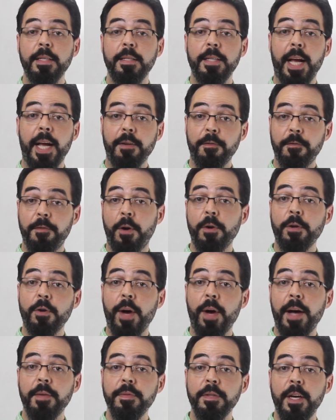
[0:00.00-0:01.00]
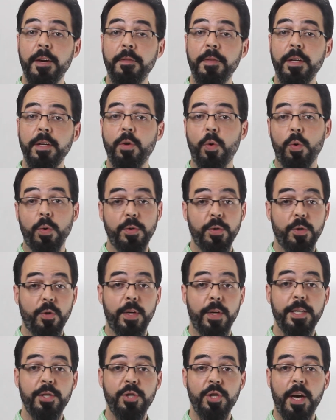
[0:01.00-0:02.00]
Take photographs of it or
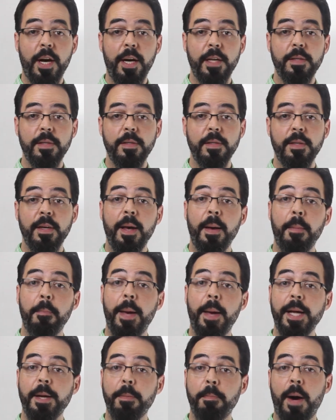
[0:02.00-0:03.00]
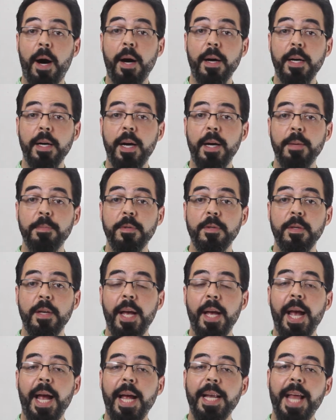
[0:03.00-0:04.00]
screenshots, make mock-ups,
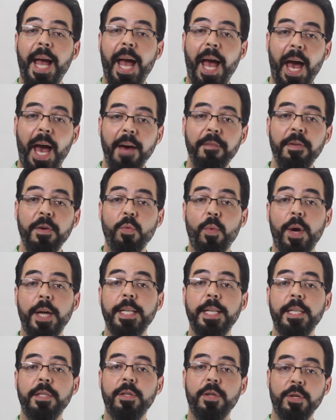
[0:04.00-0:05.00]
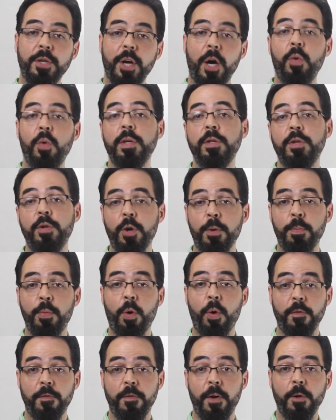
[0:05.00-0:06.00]
and have it ready to go into your
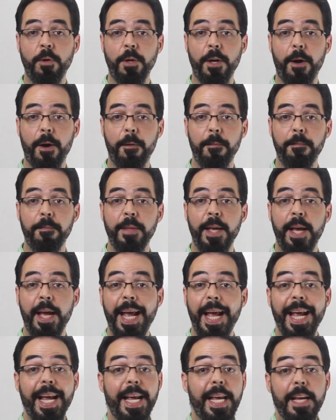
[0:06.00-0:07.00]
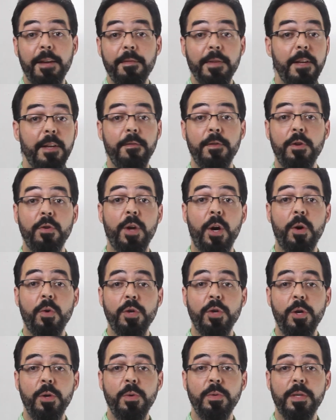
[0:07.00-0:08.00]
portfolio. Even if you
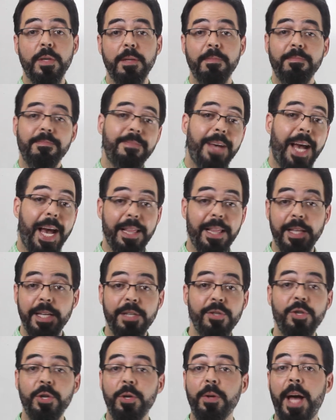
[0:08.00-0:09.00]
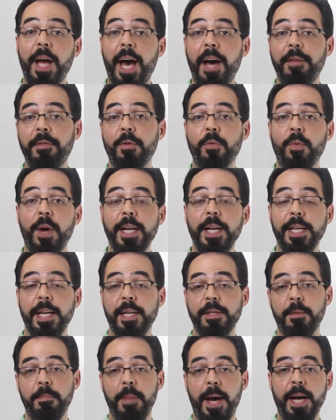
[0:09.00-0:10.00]
don't use it, at least you'll have it ready
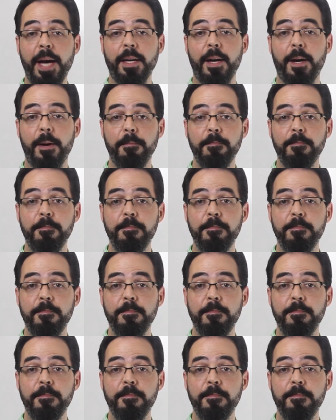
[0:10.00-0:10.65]
as a backup.